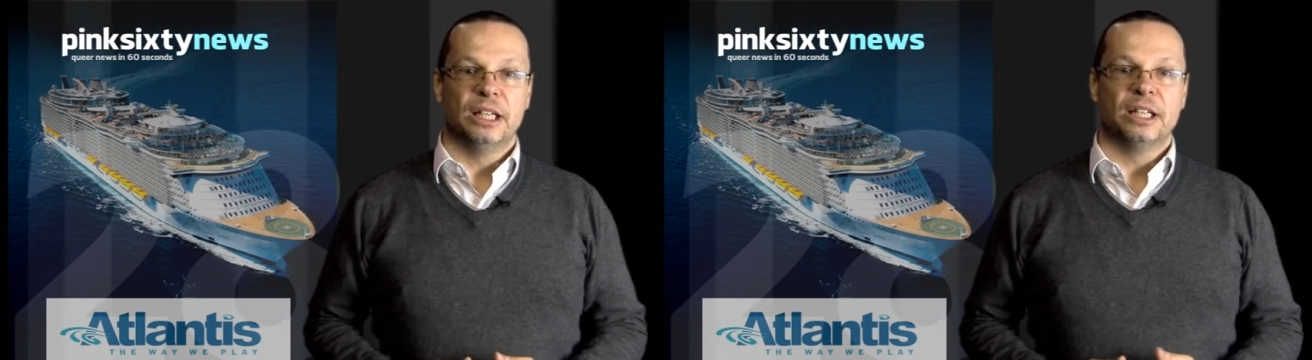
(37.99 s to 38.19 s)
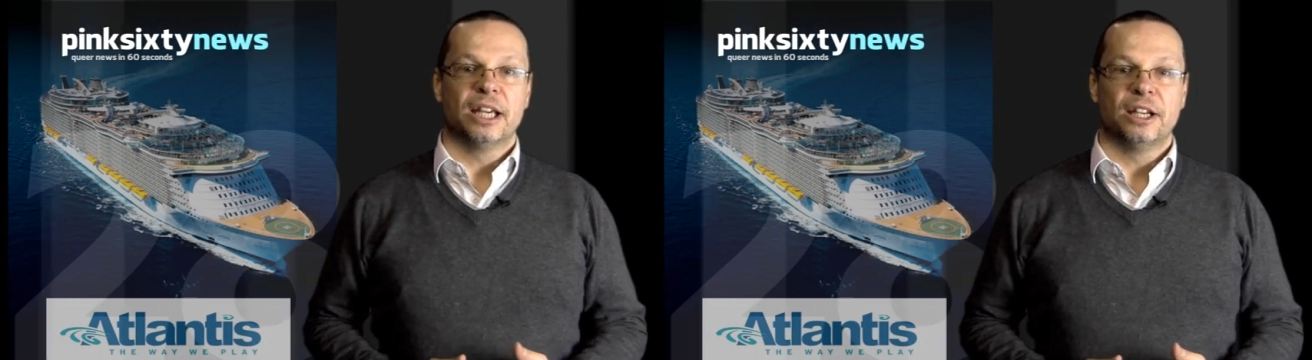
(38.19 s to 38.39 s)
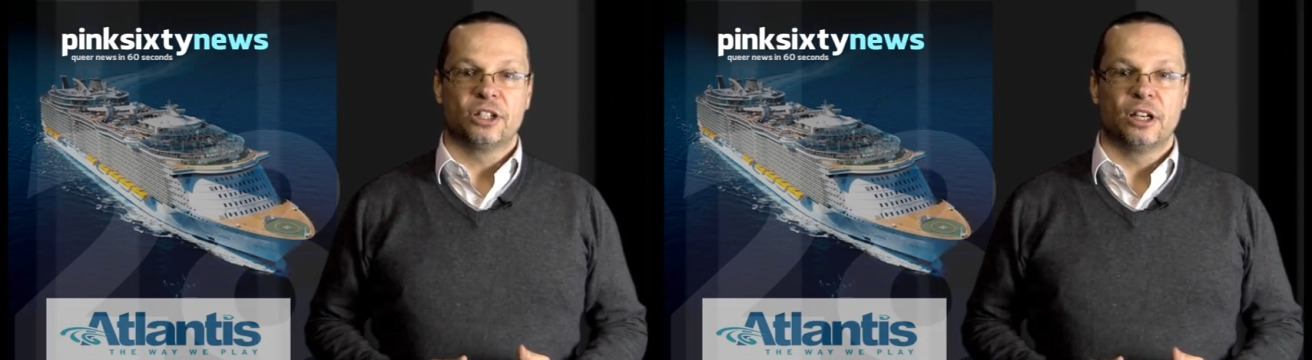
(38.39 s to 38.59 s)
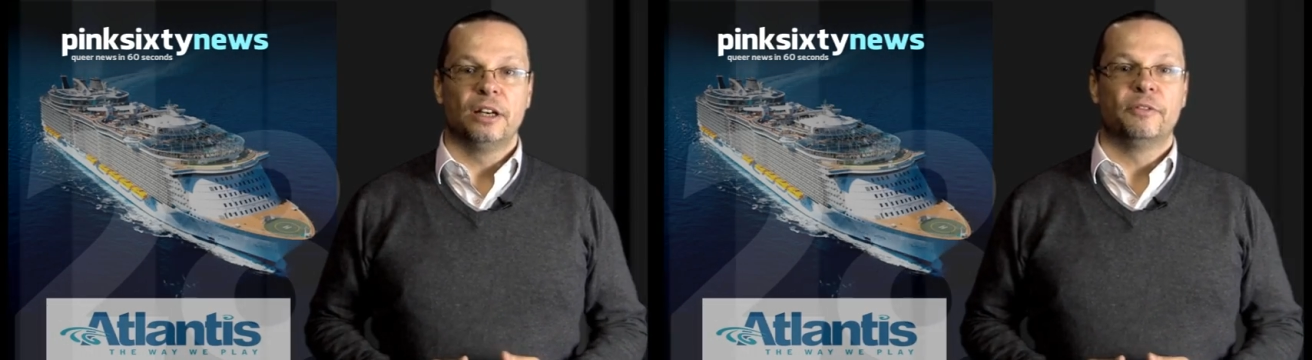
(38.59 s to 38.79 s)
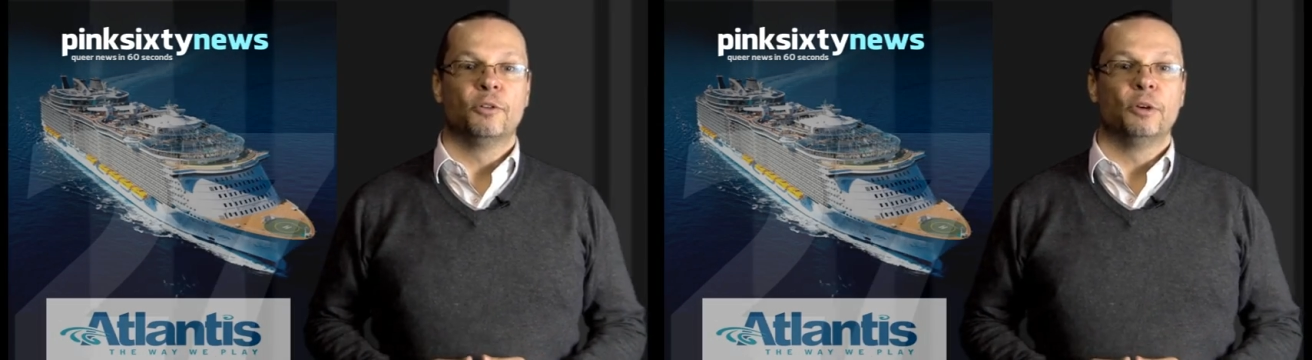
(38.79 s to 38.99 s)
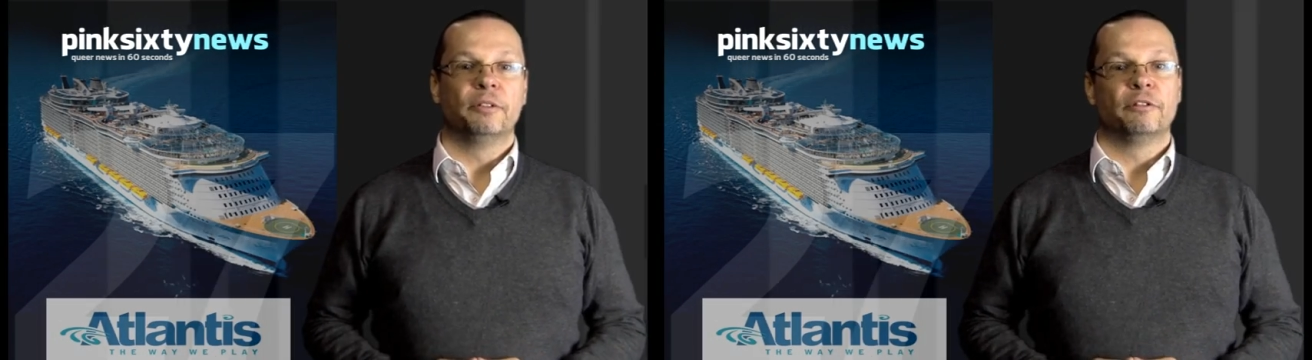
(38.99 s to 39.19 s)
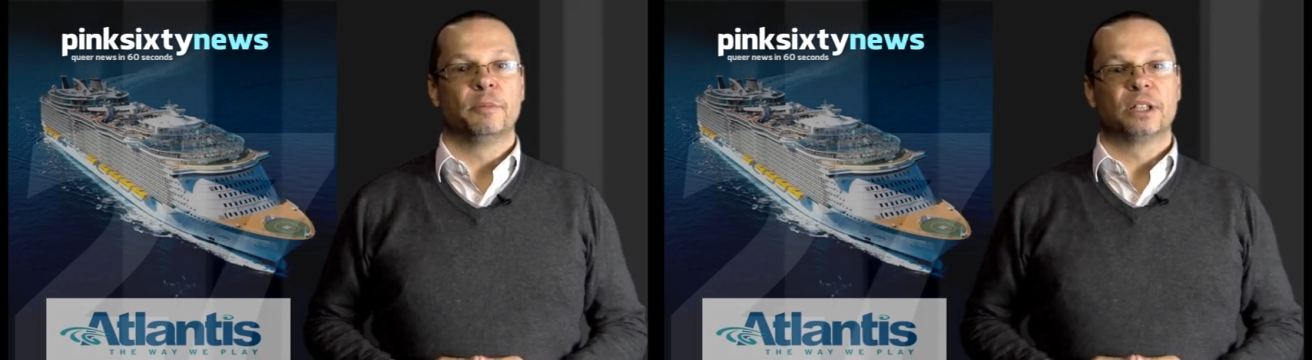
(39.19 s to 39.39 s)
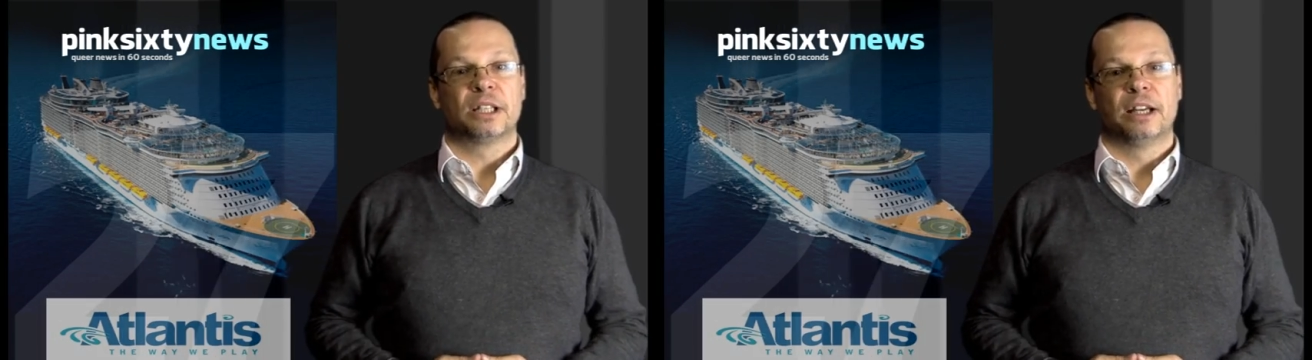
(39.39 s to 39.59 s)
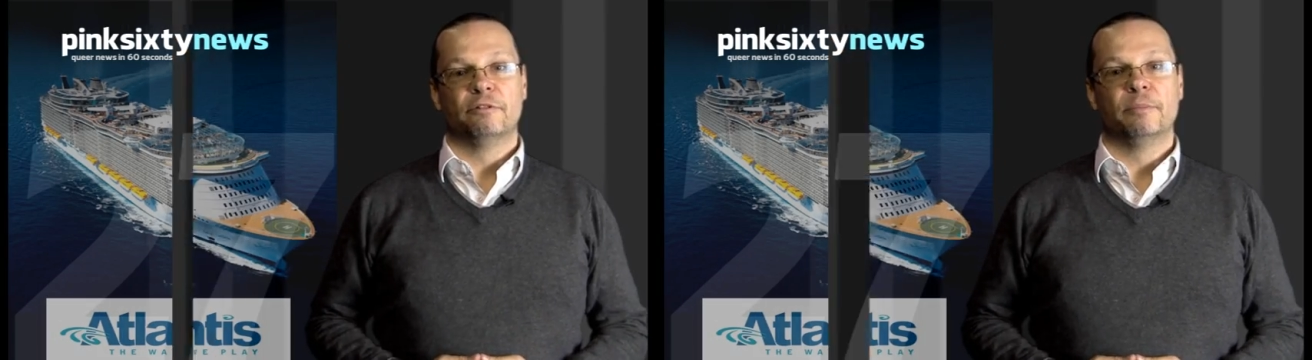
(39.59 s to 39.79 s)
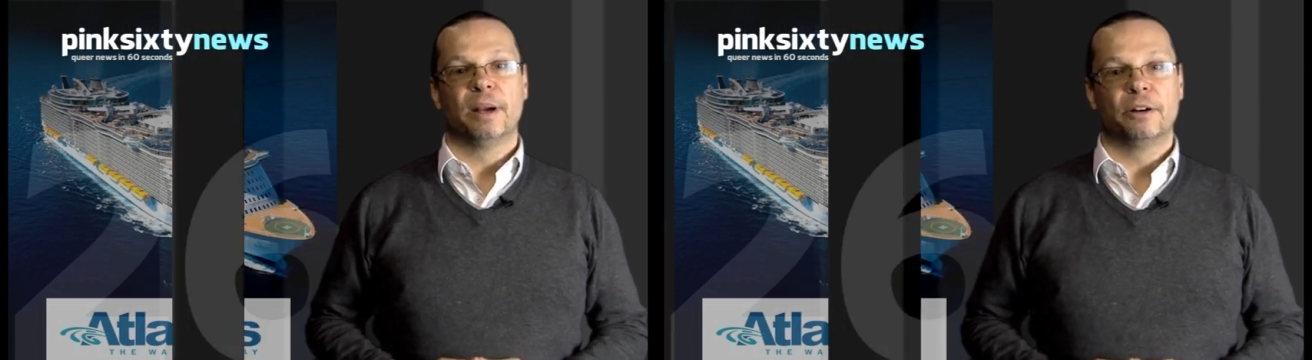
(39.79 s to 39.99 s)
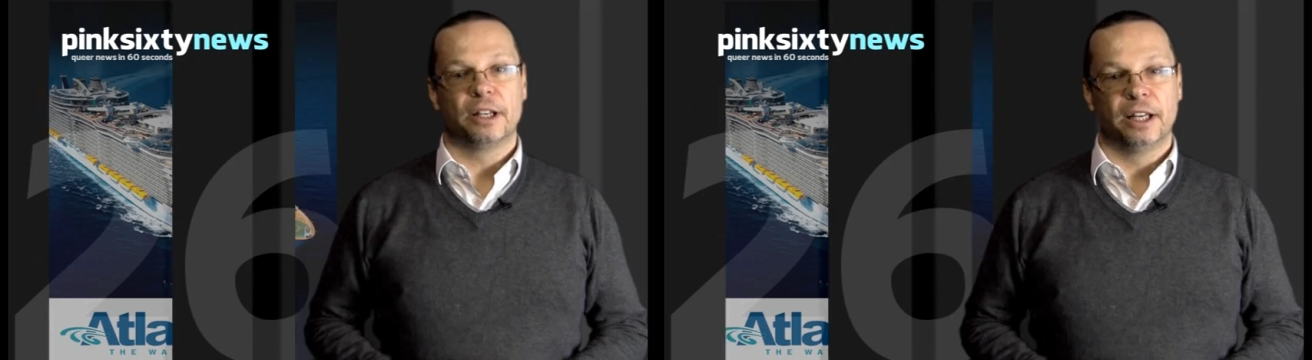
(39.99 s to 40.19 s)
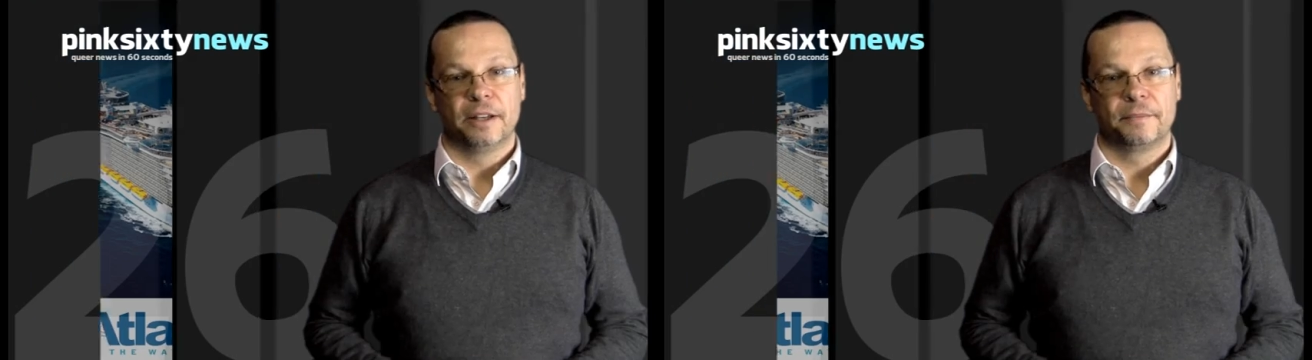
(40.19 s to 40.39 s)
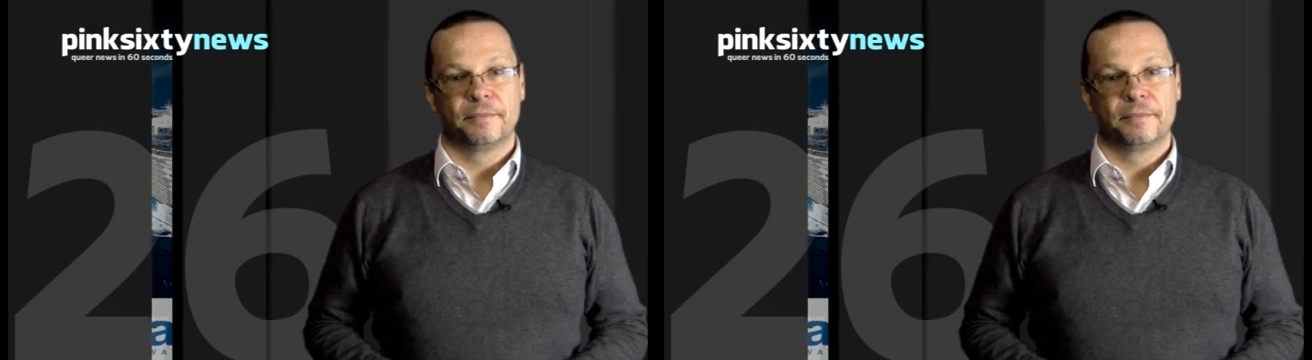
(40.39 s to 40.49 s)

intentionally falling from the stateroom balcony.